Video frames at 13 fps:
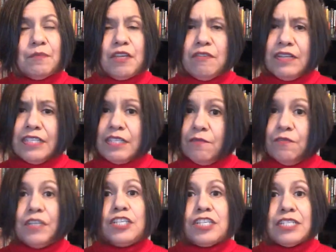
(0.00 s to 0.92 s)
even some
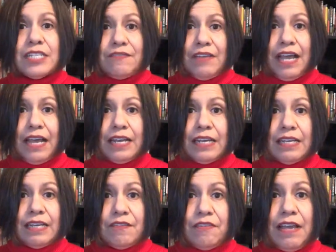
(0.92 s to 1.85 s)
visions I've had
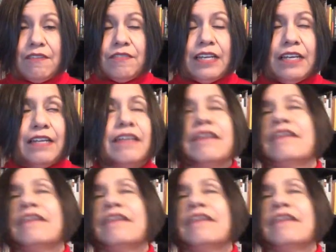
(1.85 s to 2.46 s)
of heaven.